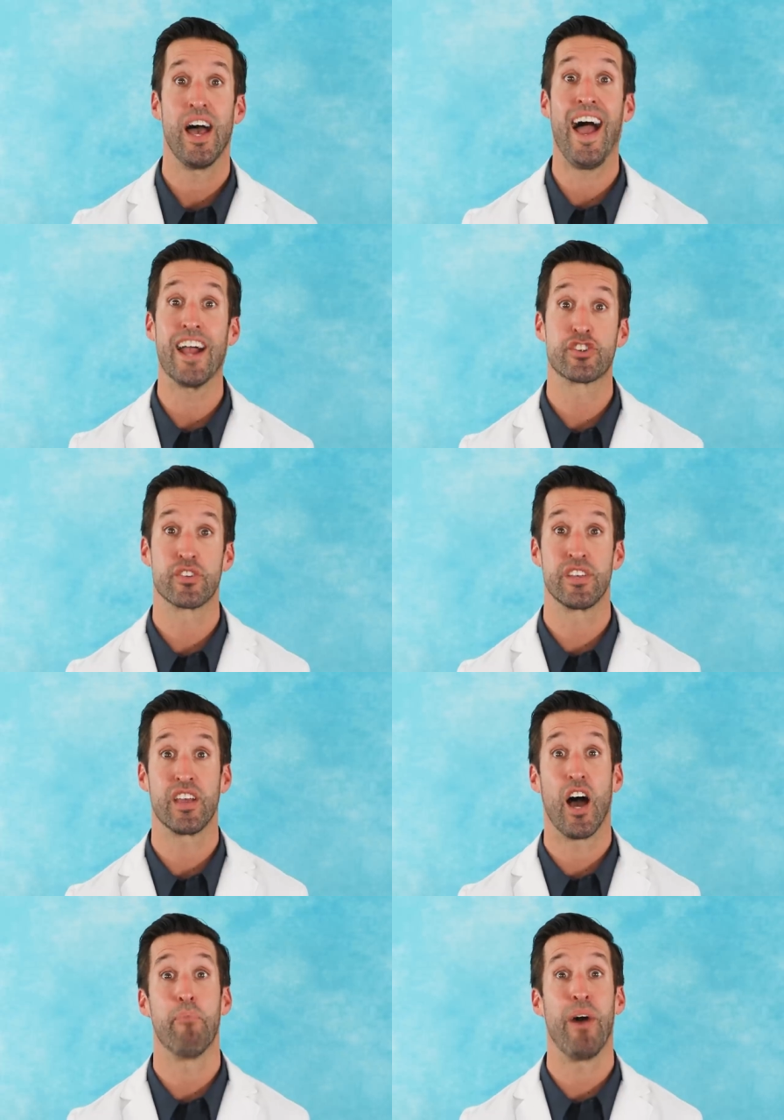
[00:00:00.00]
actually
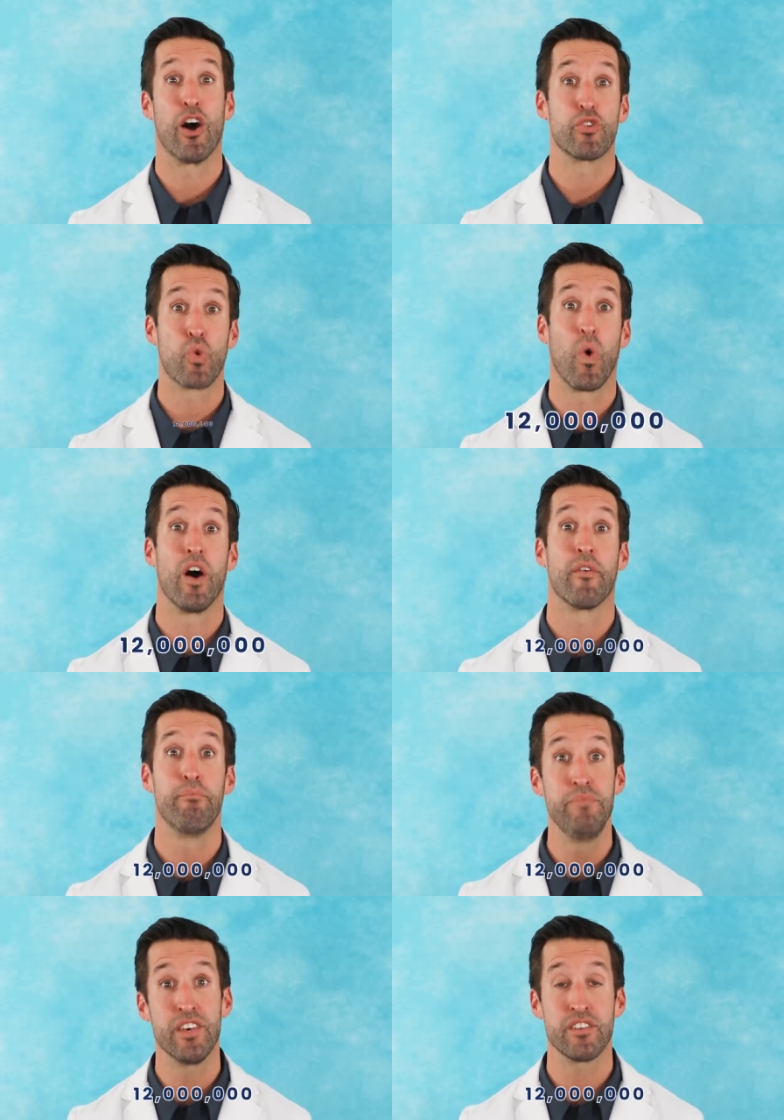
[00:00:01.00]
about 12
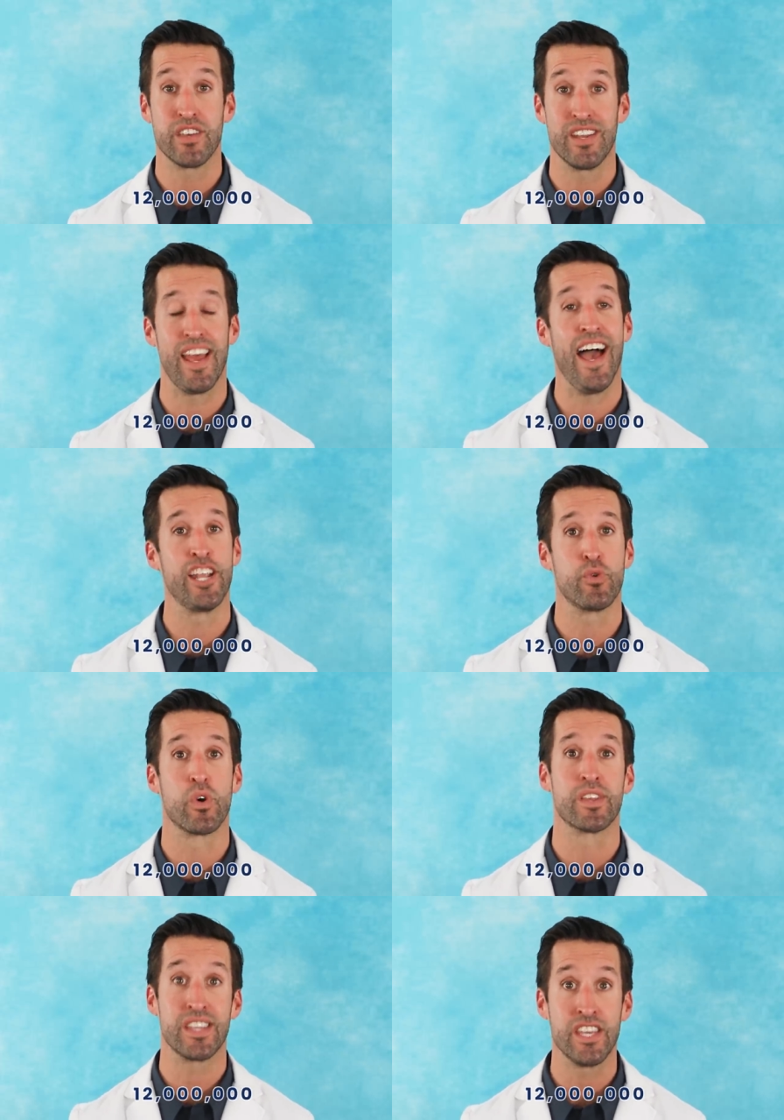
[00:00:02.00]
million
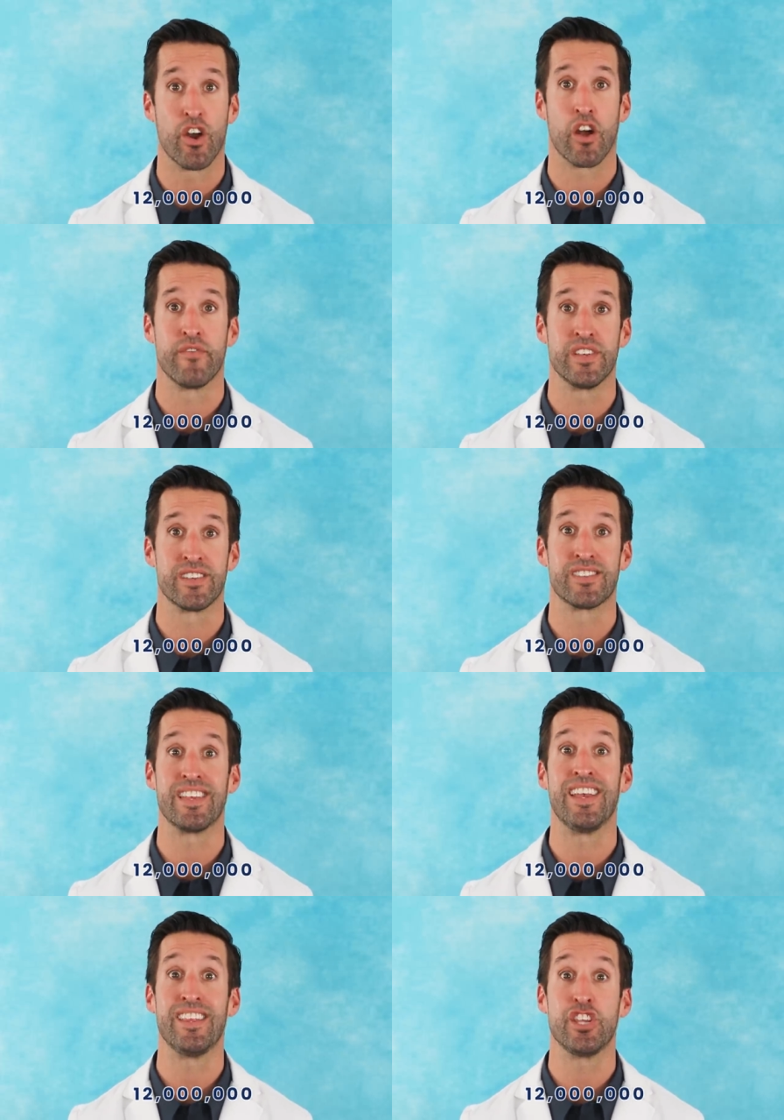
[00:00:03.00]
annual ER visits
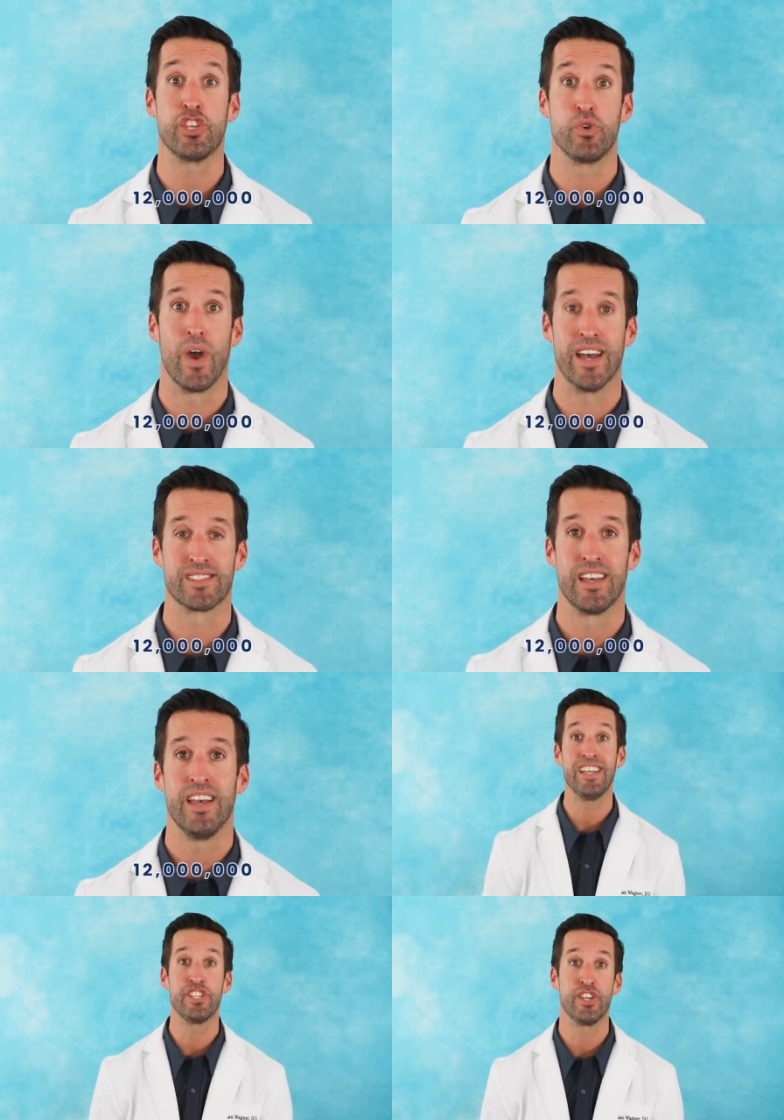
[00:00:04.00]
in the US
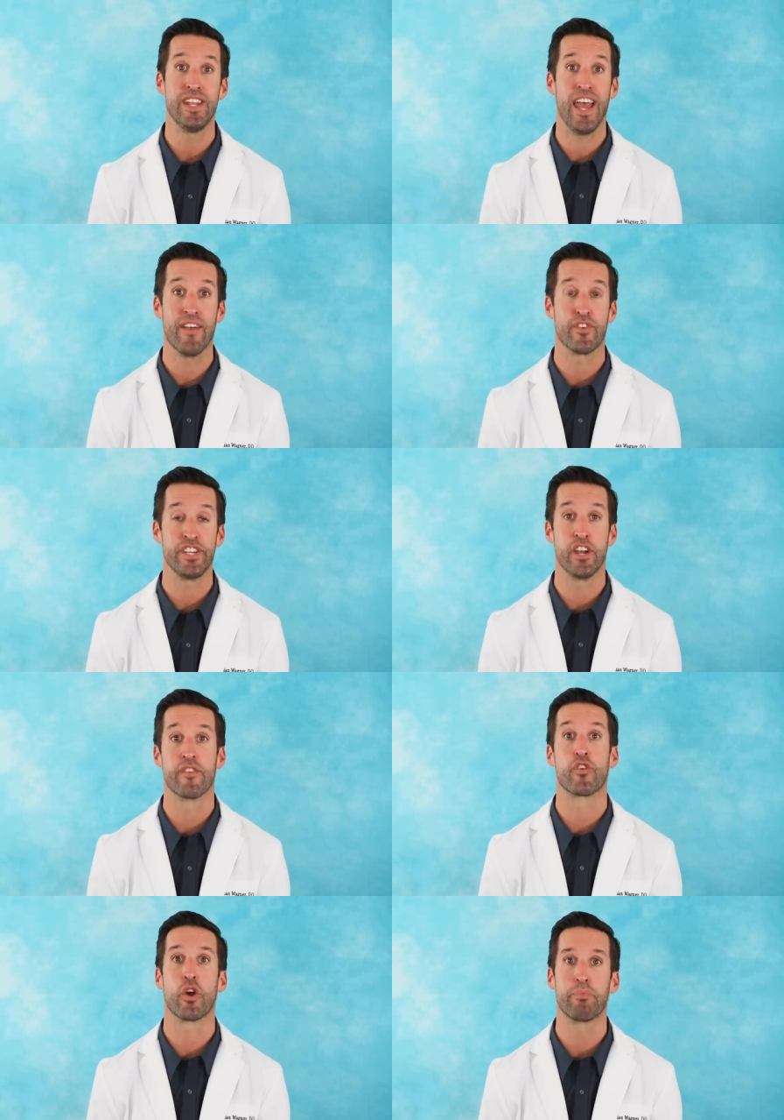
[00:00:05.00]
each and every year
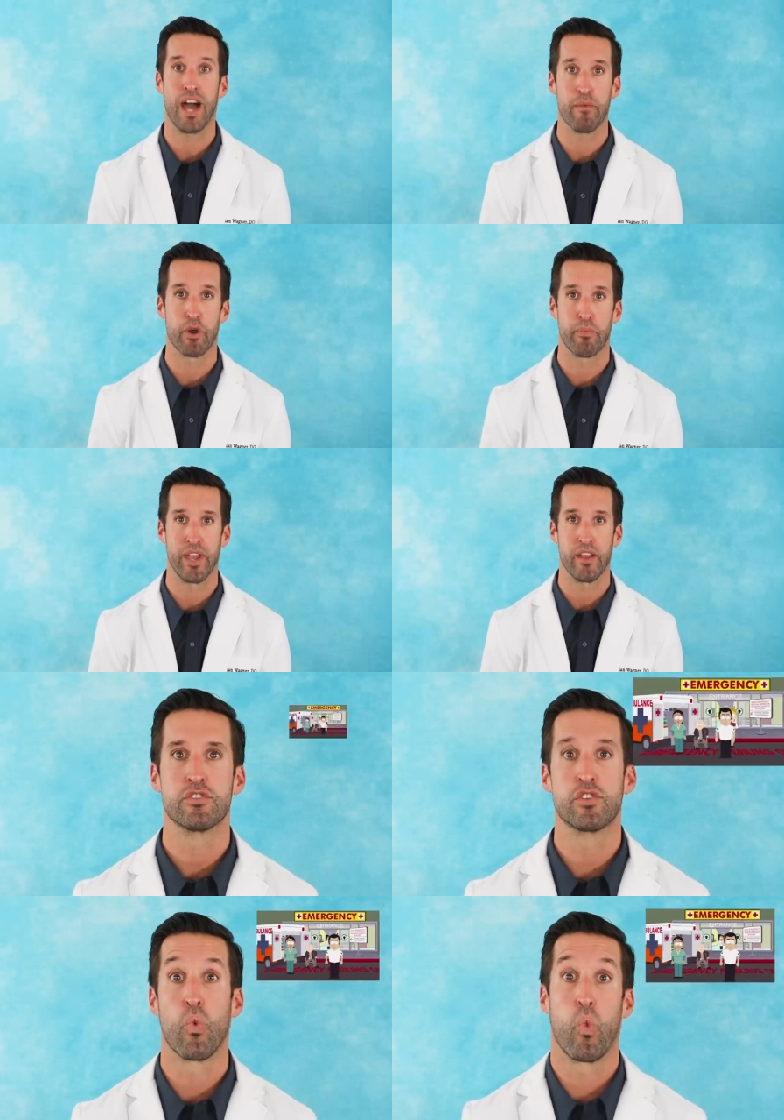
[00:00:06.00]
for abdominal pain.
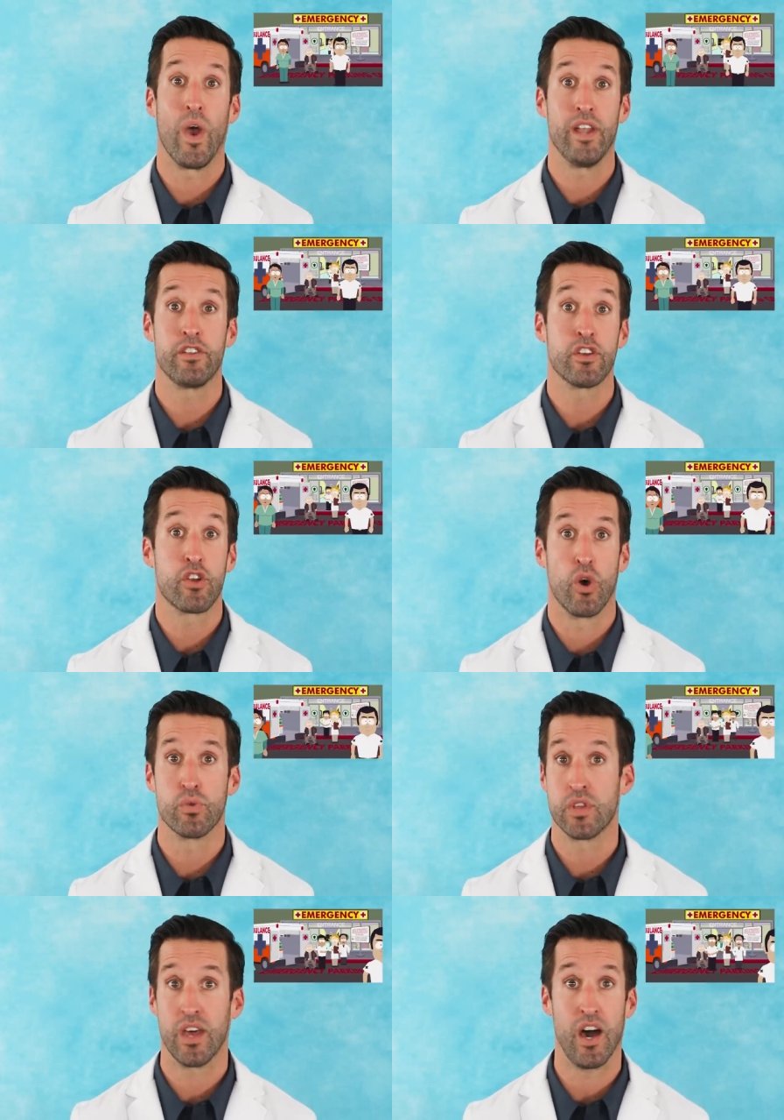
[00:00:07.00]
So when to go to the